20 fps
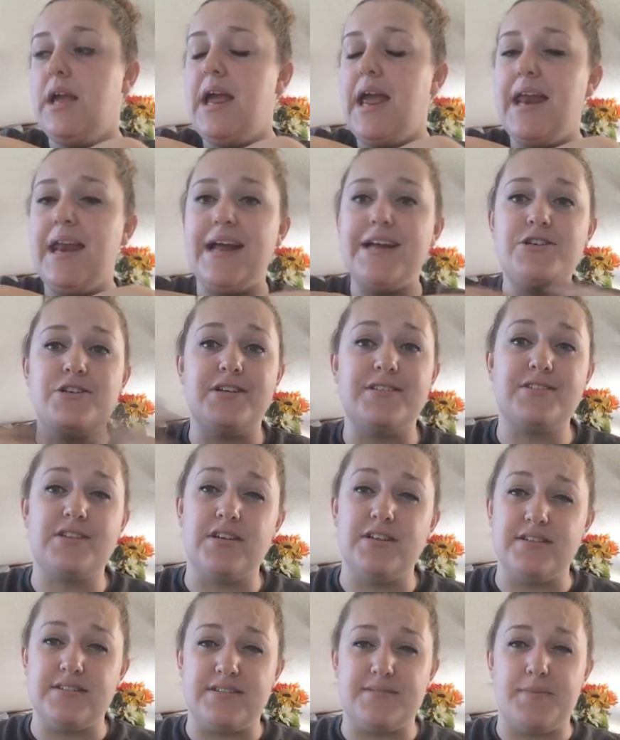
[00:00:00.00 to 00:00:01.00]
I just
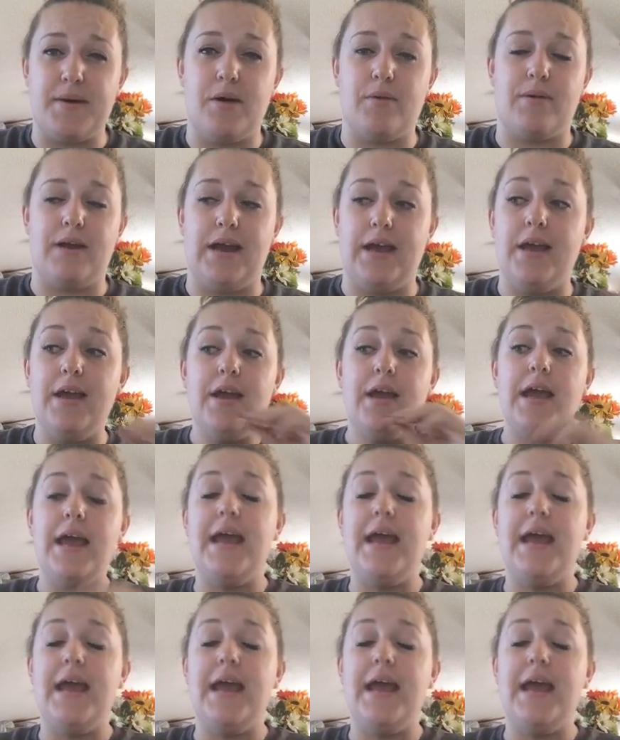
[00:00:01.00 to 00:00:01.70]
couldn't smell right.